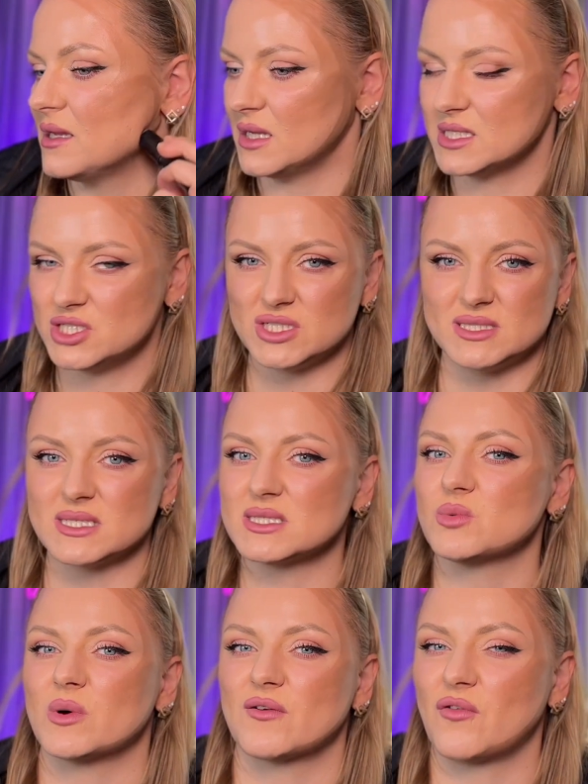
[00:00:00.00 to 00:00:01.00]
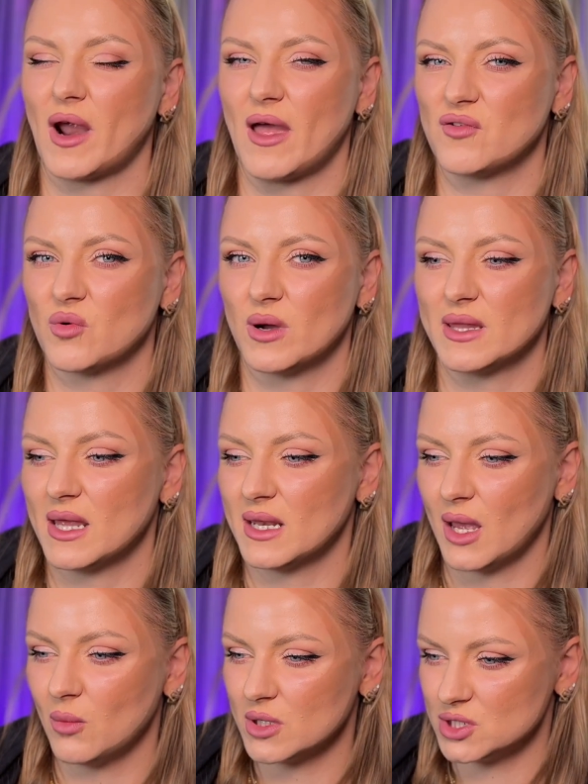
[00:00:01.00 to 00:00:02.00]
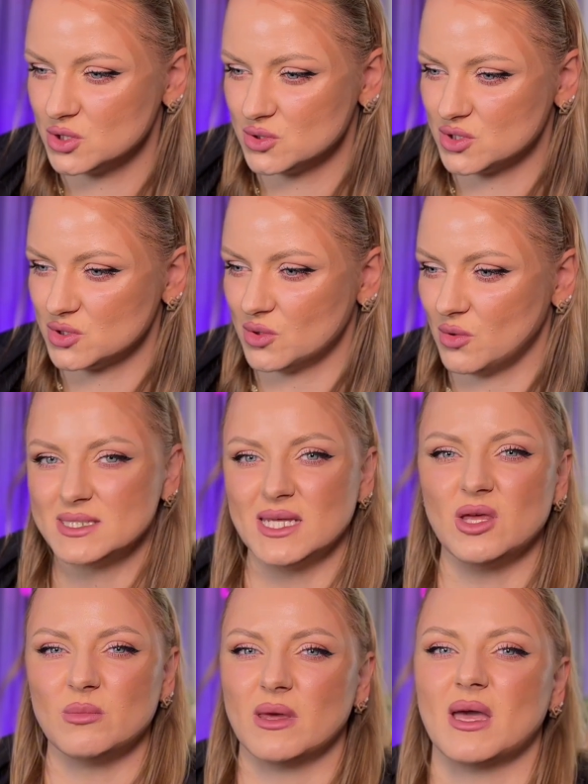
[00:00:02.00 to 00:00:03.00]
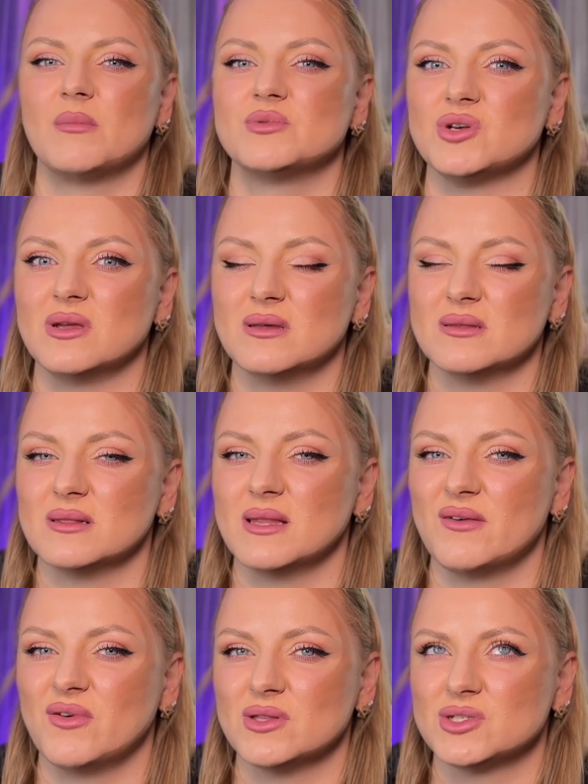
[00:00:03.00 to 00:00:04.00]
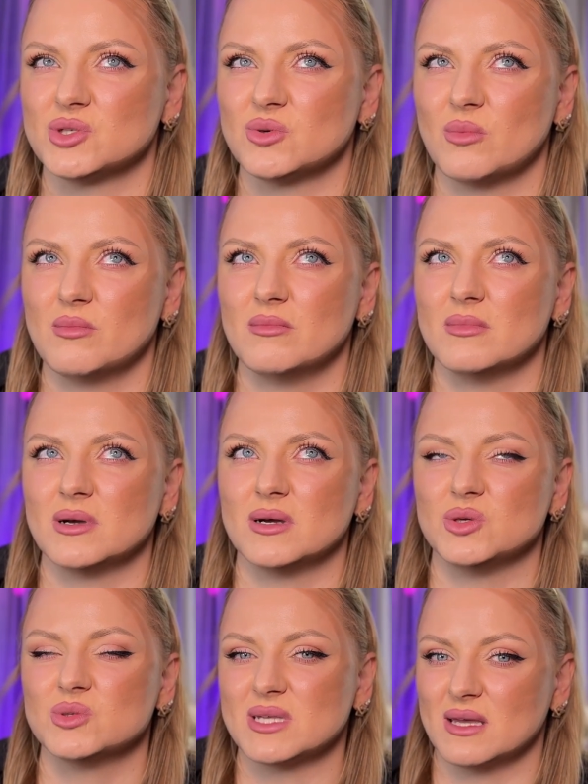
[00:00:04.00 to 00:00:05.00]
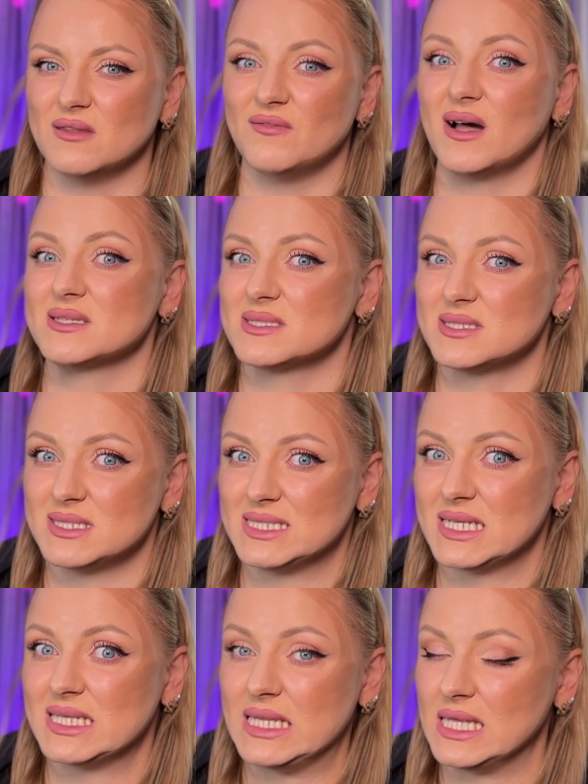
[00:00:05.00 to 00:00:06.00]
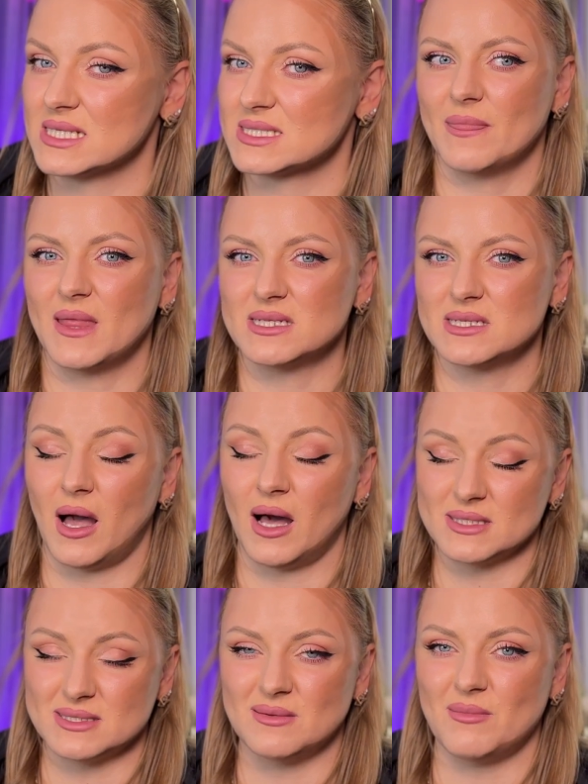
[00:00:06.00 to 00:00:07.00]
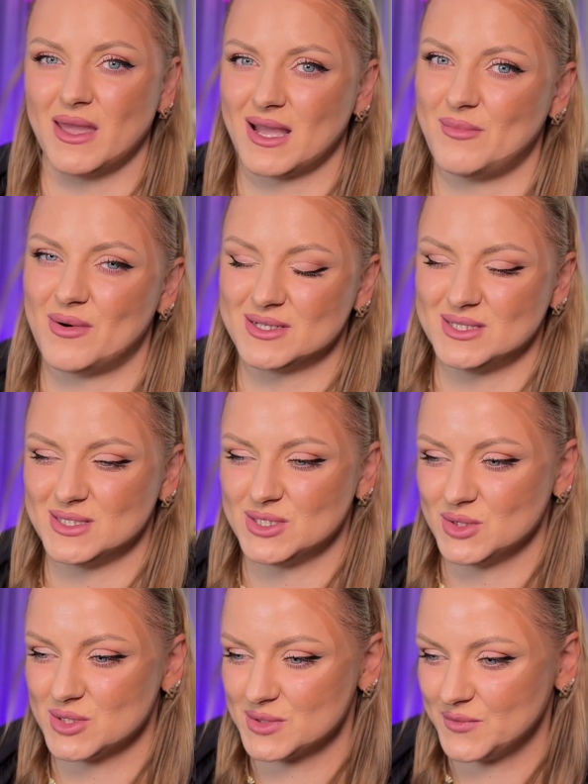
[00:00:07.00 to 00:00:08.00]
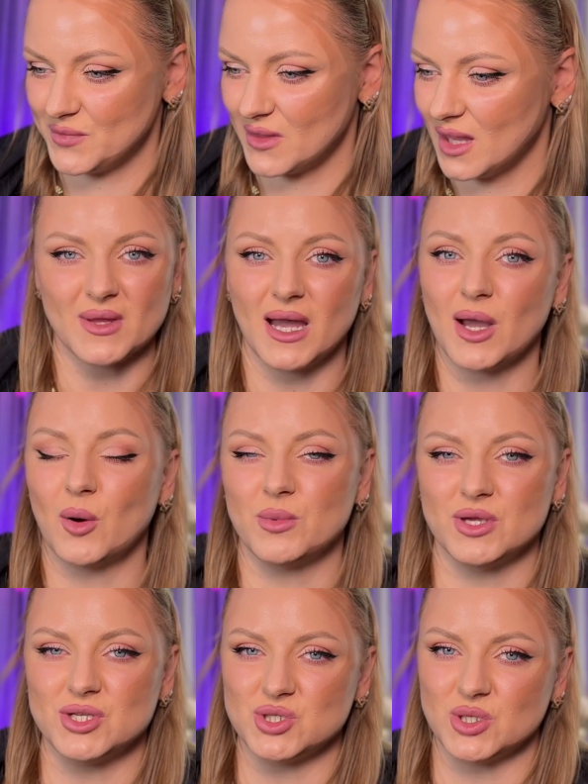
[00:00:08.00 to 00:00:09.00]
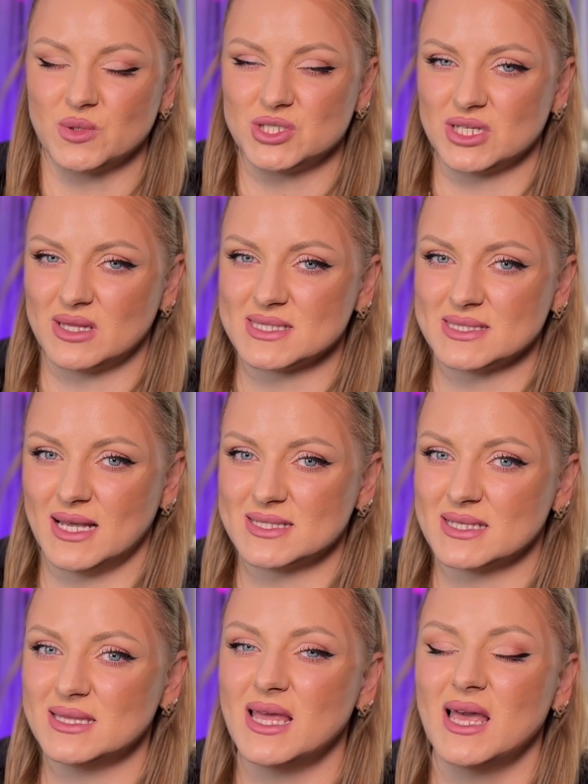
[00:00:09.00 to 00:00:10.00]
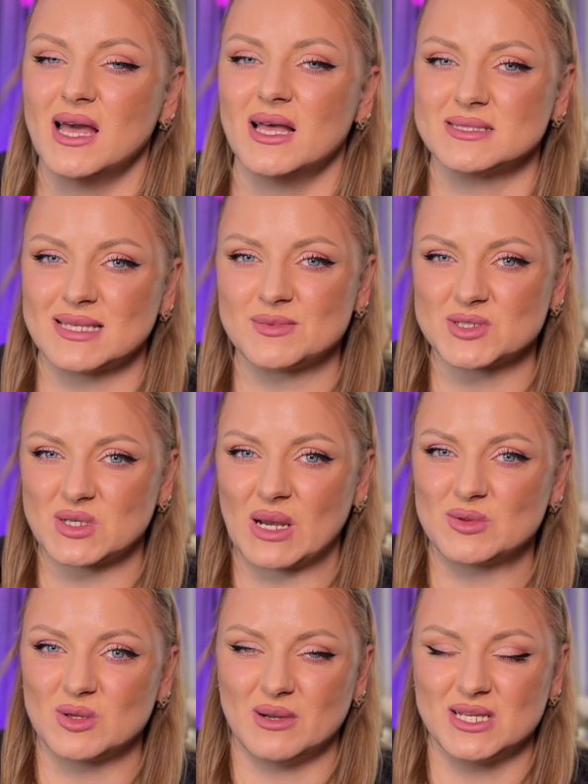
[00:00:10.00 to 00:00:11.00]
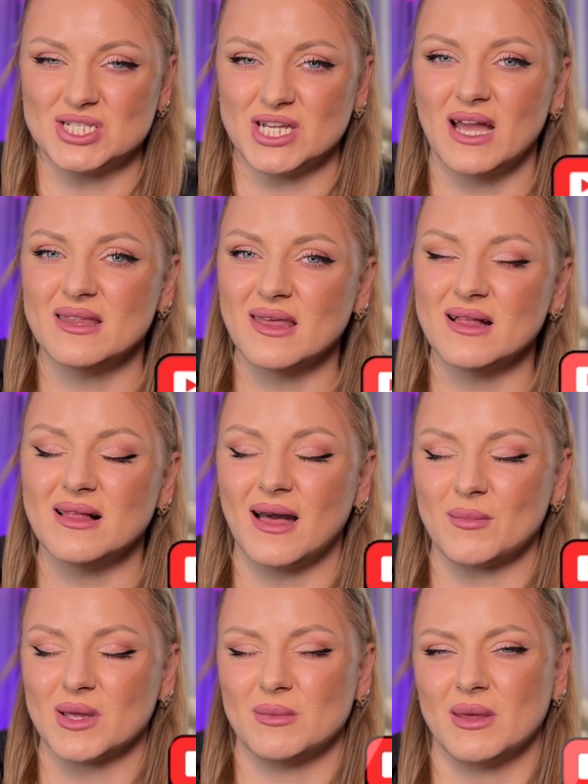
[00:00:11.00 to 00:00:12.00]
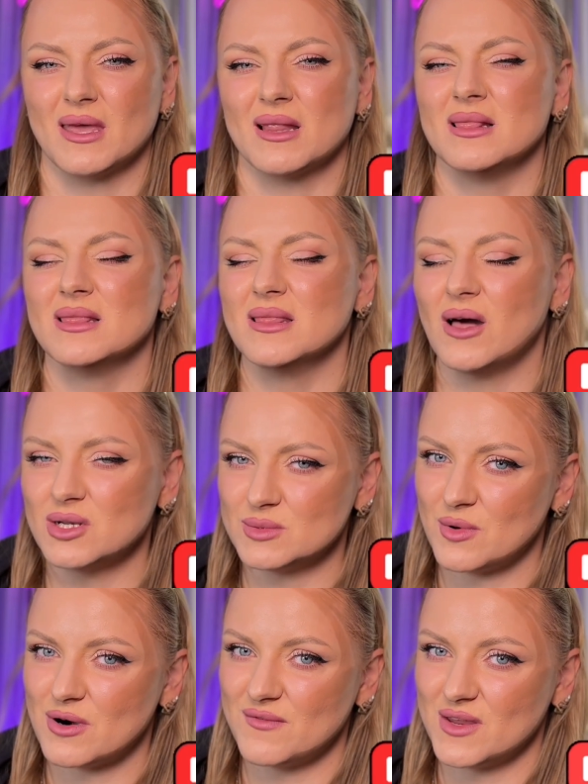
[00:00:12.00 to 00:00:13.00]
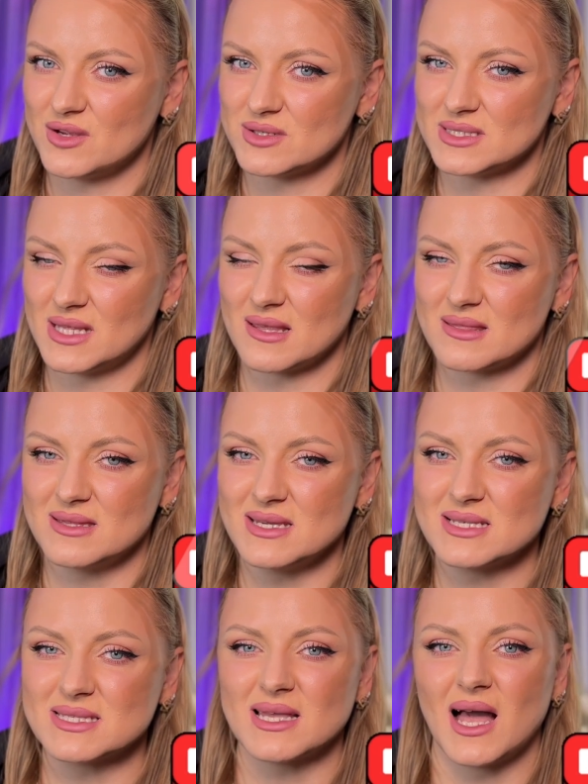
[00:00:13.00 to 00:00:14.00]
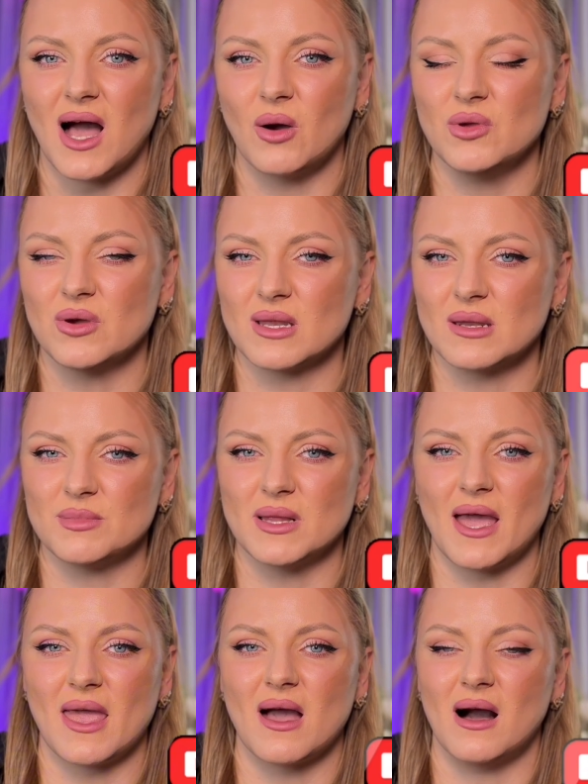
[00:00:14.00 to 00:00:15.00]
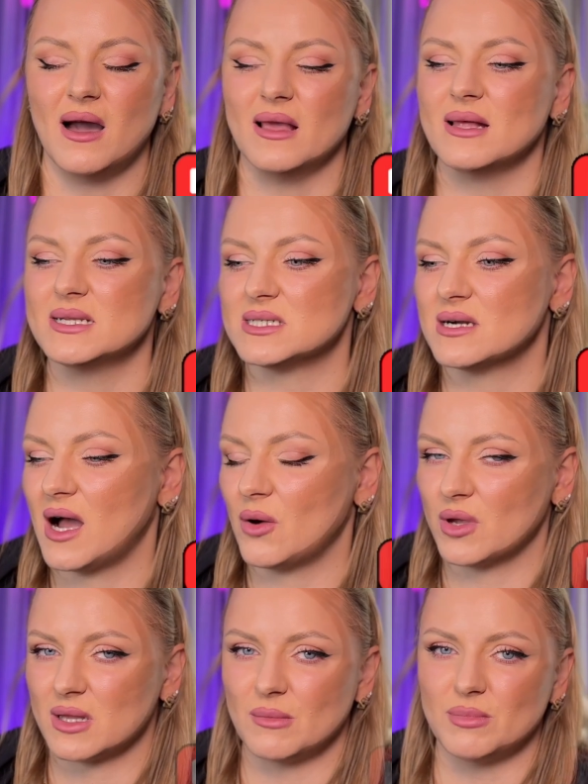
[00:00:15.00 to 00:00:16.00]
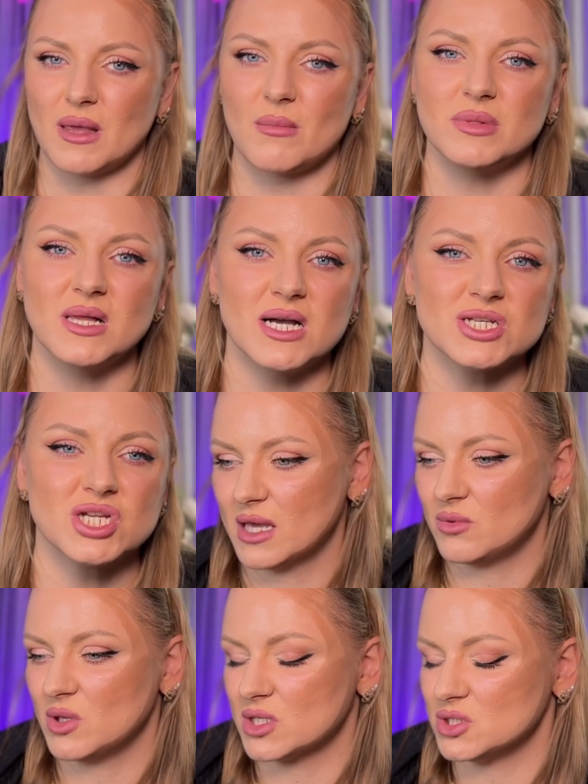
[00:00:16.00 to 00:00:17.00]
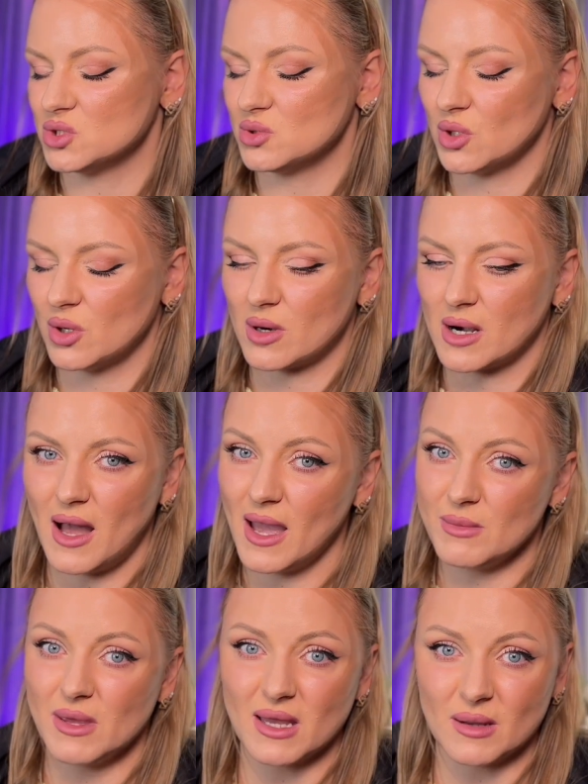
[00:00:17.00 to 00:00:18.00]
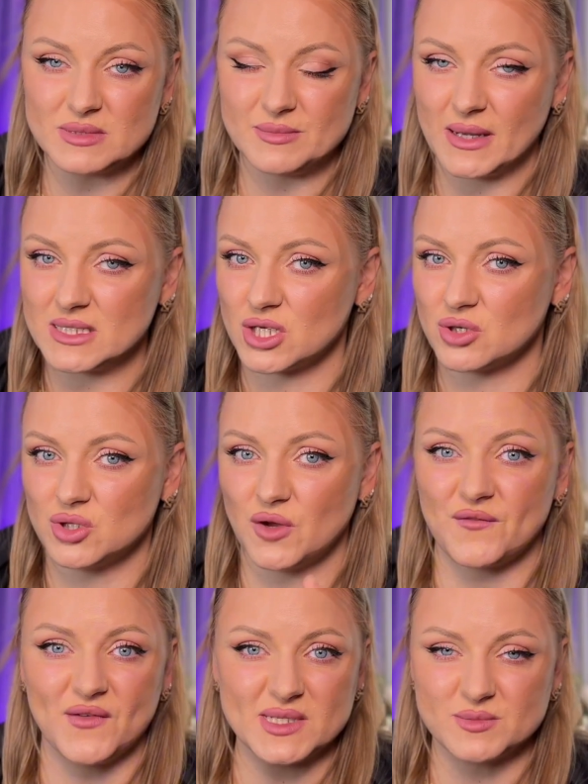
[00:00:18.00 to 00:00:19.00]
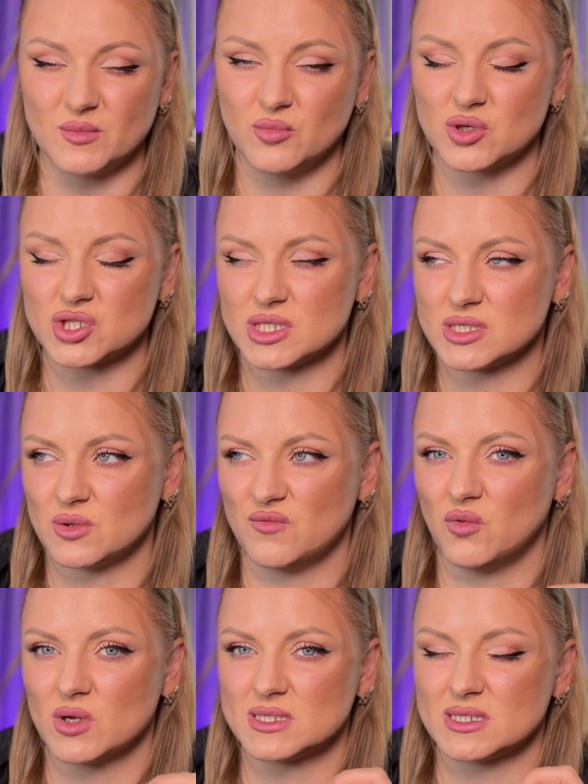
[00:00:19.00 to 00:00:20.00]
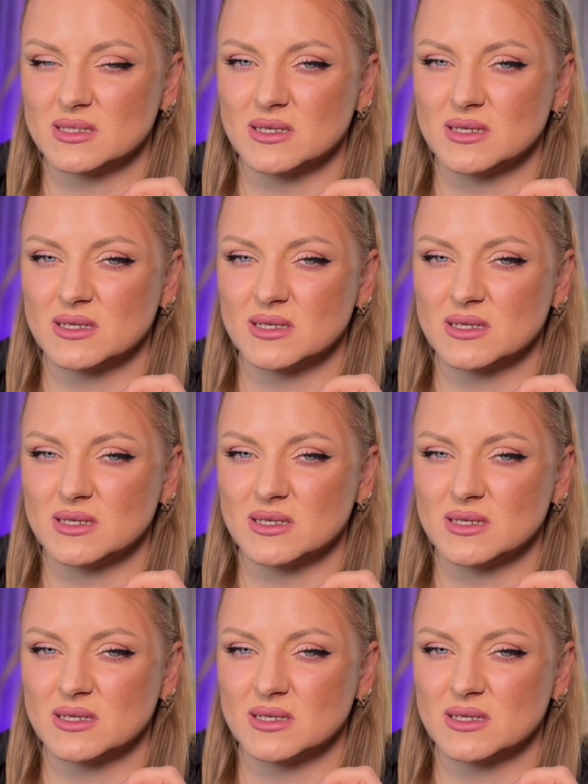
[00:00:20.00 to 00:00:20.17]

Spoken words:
it just doesn't work for everyone, and I want you to take your makeup to another level, to use advanced techniques that us makeup artists use. I hope you enjoyed watching this lesson. Subscribe to my channel. I'm gonna make a lot more videos like this, how you can apply highlighter, how you can apply blush, how you can do your eye makeup depending on your face proportions, of what